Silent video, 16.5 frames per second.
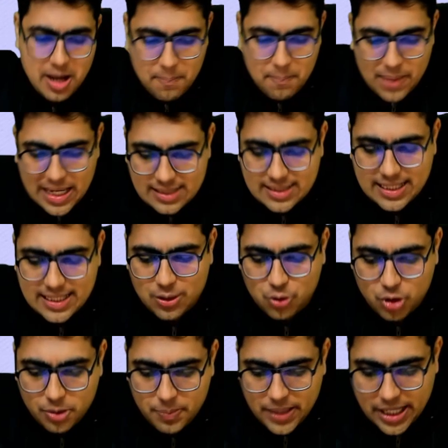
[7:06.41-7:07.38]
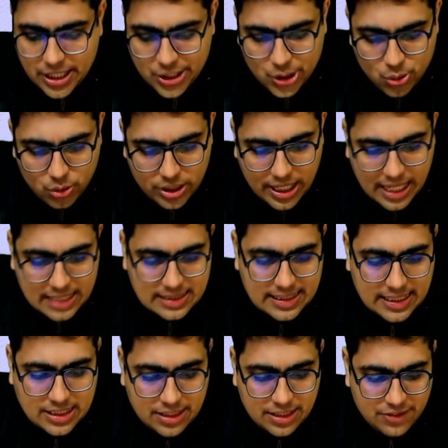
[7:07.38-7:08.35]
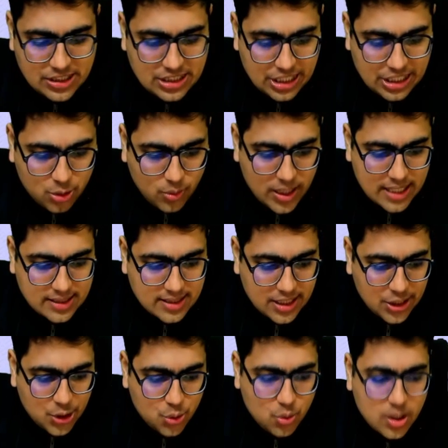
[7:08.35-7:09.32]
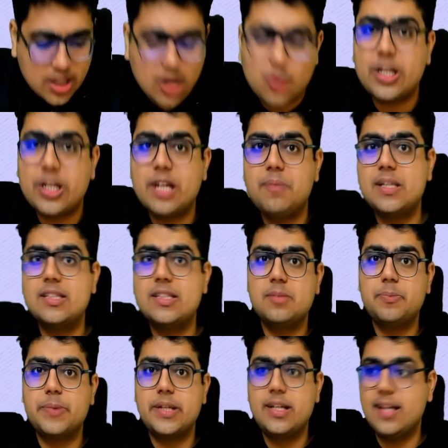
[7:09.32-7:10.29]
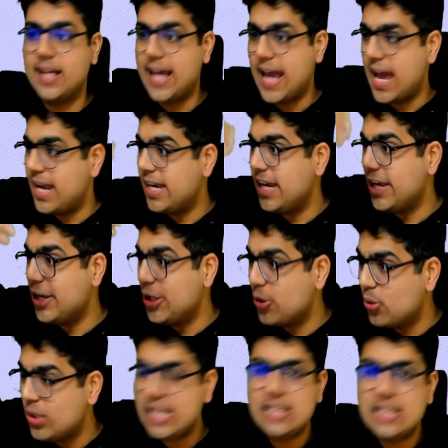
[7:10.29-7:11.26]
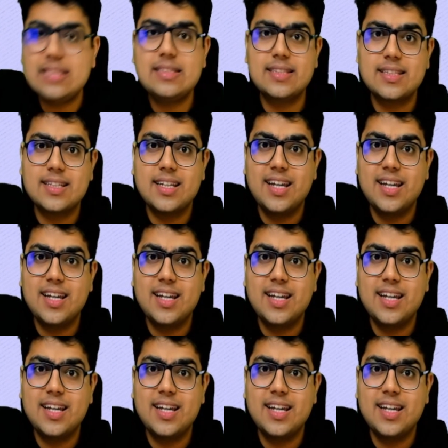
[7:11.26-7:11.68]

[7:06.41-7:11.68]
Plus, there could be a new transaction which requires a new accounting principle, any new lease,